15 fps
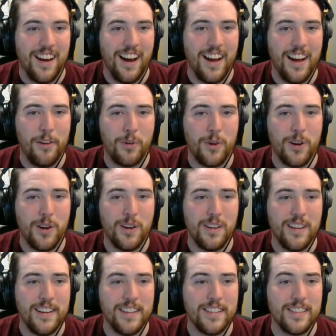I have
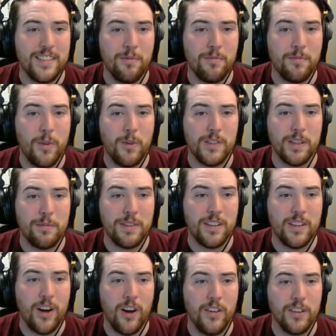heard that some folks have
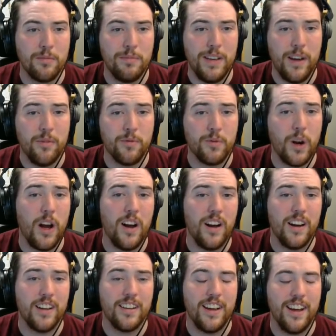been calling me a
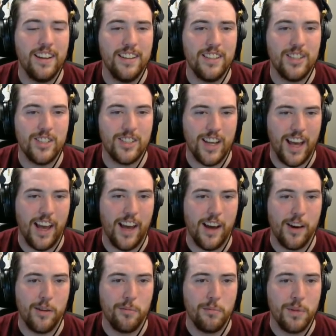fraud and a
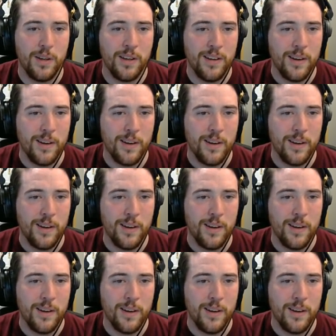sham.